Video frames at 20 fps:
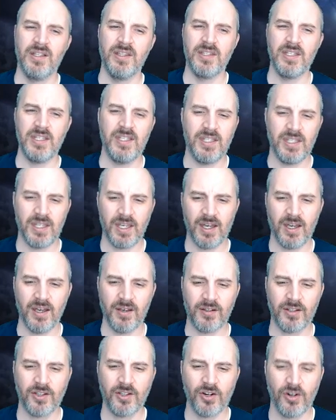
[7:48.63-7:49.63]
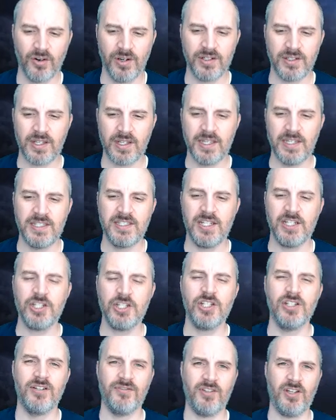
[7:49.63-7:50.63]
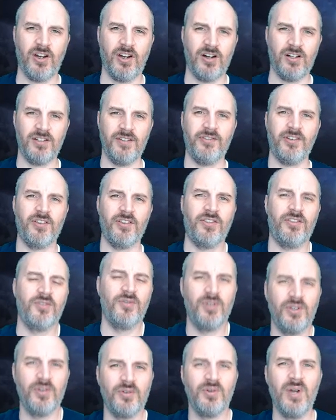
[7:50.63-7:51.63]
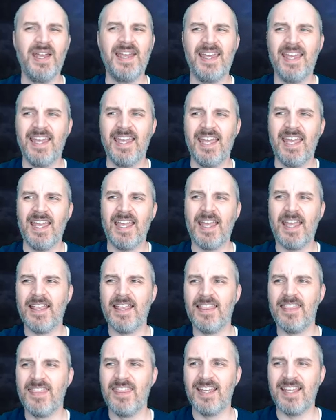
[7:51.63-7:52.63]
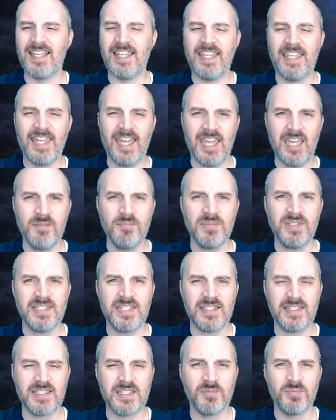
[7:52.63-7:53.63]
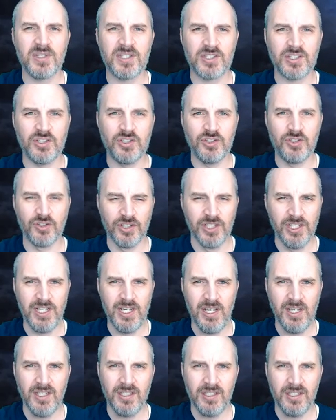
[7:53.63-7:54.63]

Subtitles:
The current edition of Call of Cthulhu, the game system is good,